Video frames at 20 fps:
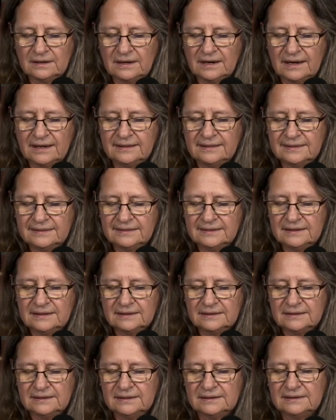I
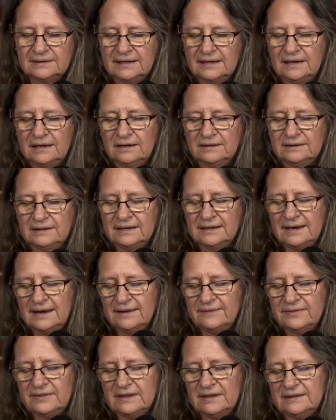think that they
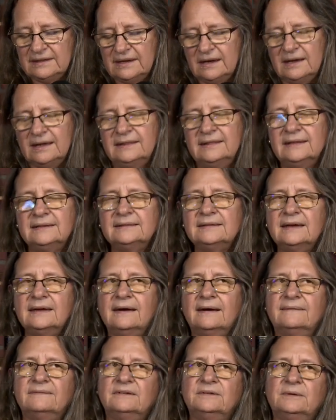have
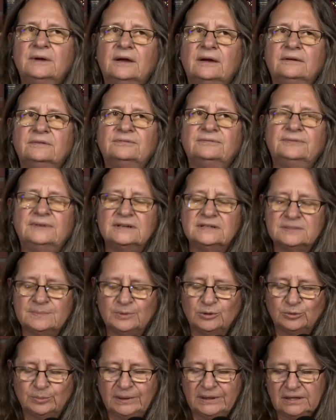a
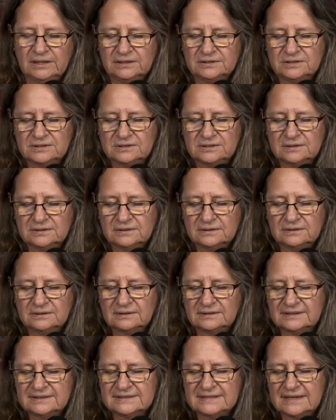Facebook page.
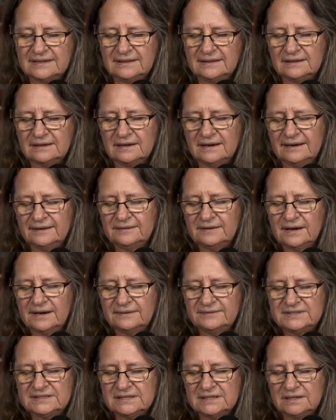Because I think
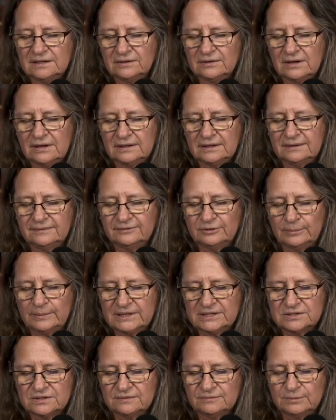I've seen a lot of
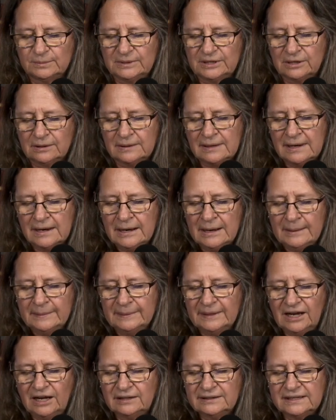information from there.
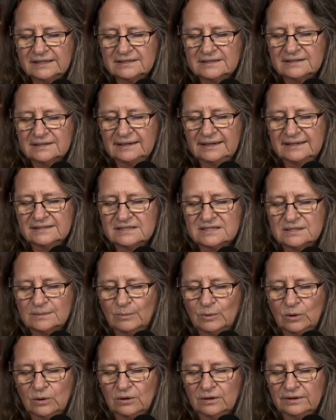But I'll get some
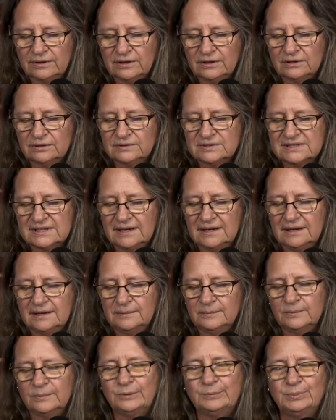more of those,
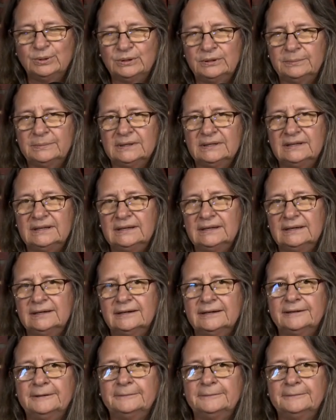and we'll put them in the